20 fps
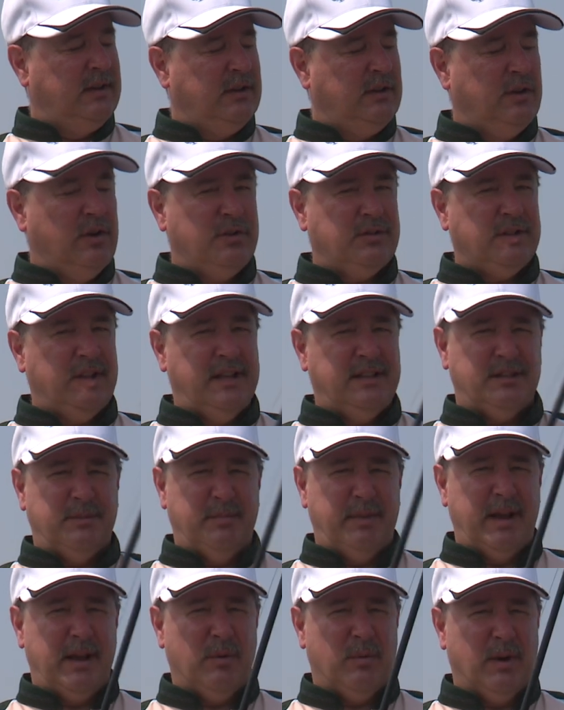usually it's a
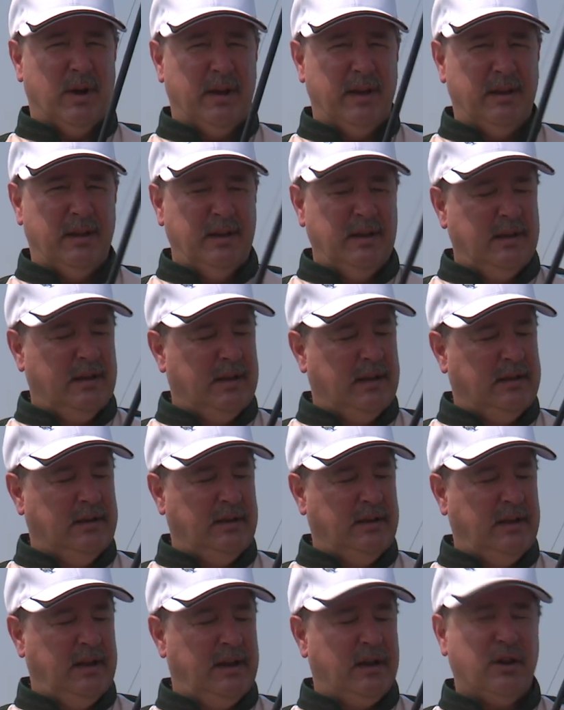big one, and
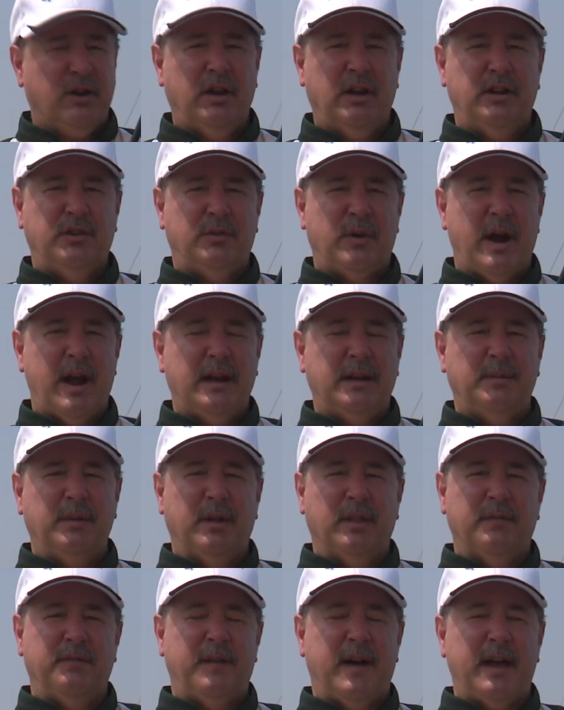you need a good drag to be
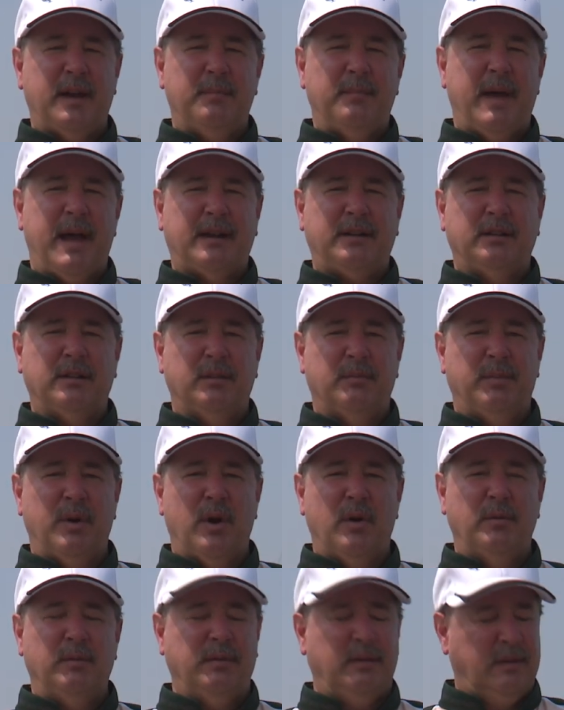able to fight them back to the
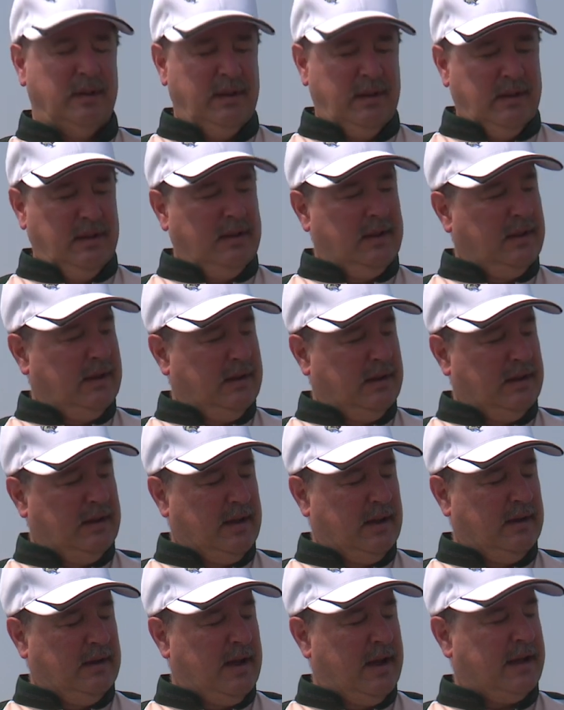boat and and
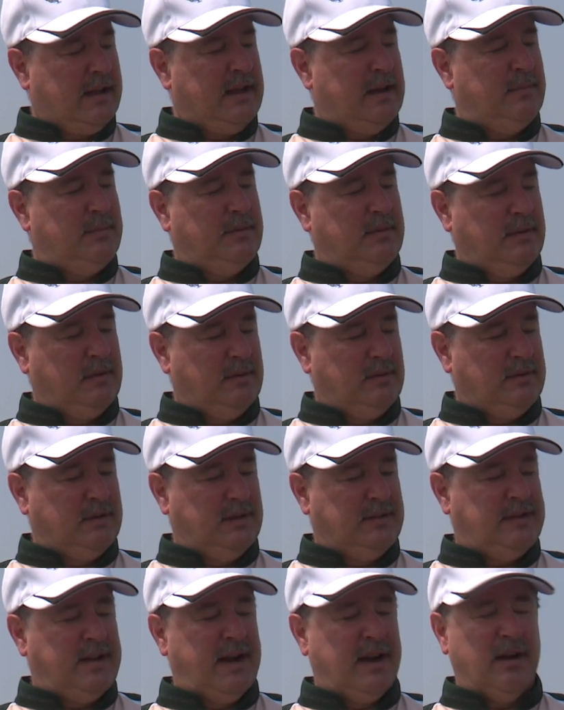uh, not get him, you know, to
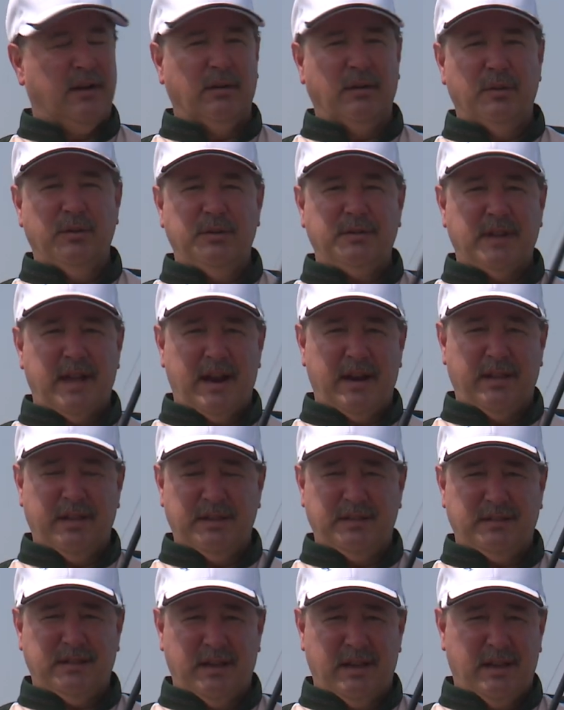tear loose out of
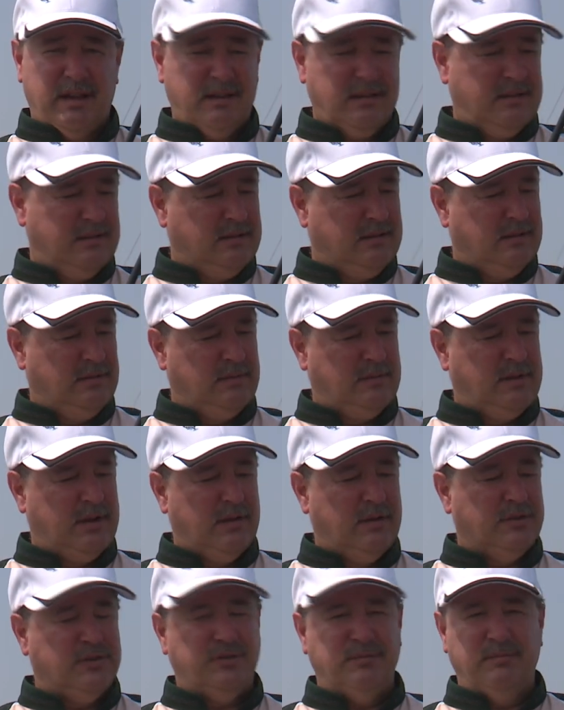this, uh, you know,
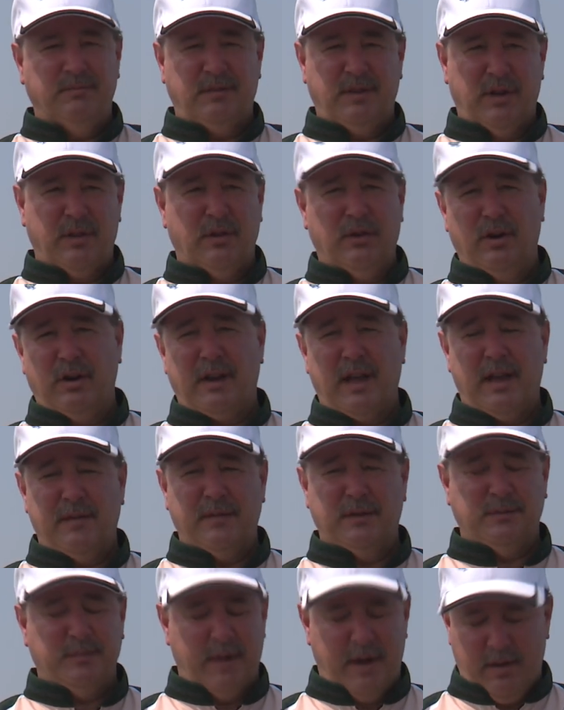tears tear the hook out of
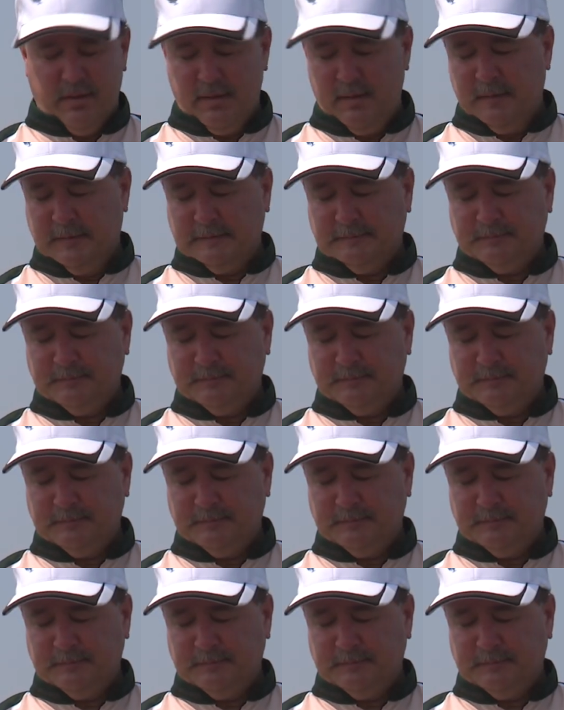his mouth.